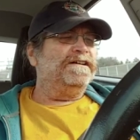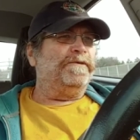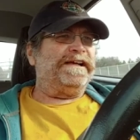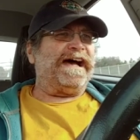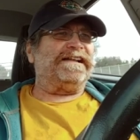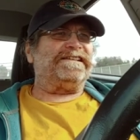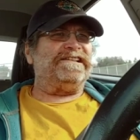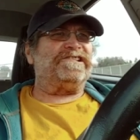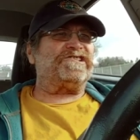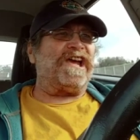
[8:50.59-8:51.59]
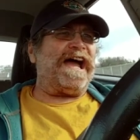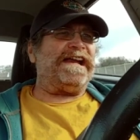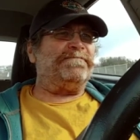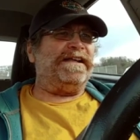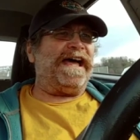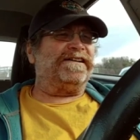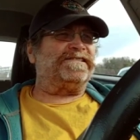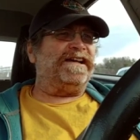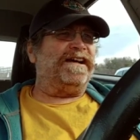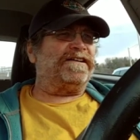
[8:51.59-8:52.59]
We got these Chinamen out
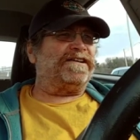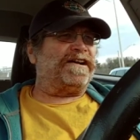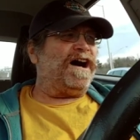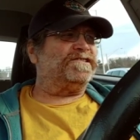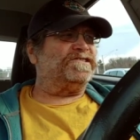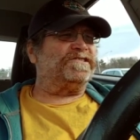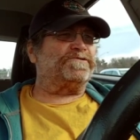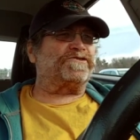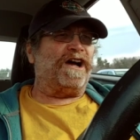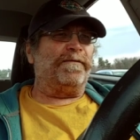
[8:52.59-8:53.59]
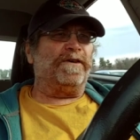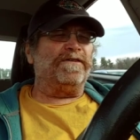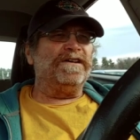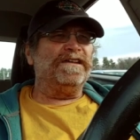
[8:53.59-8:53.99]
there causing some trouble.